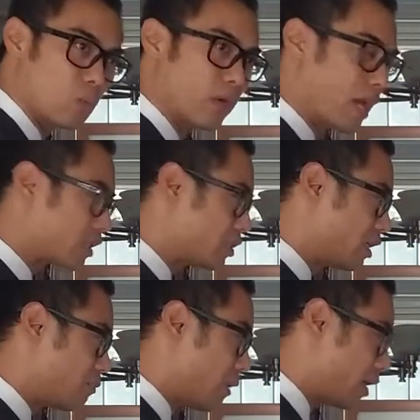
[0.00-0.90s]
would
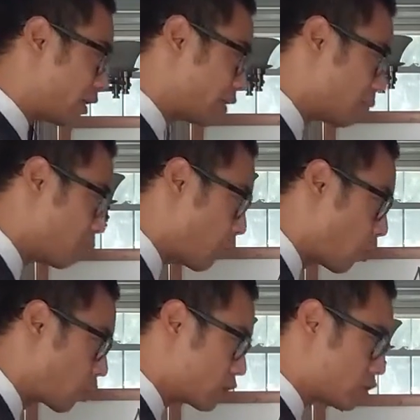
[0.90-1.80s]
actually make it
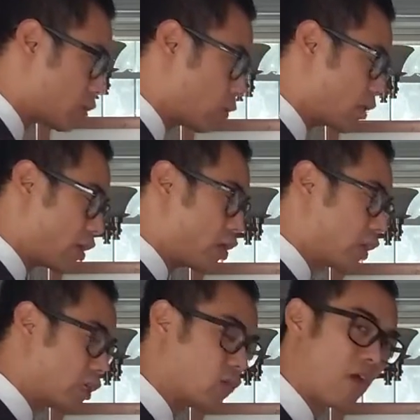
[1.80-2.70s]
more so that you
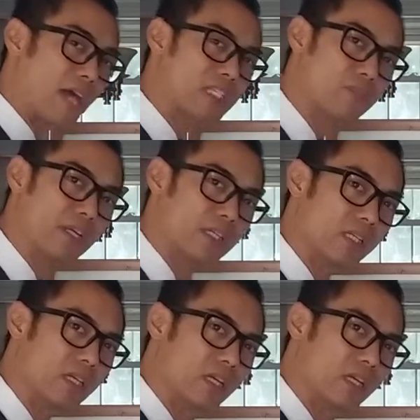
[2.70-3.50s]
could grasp it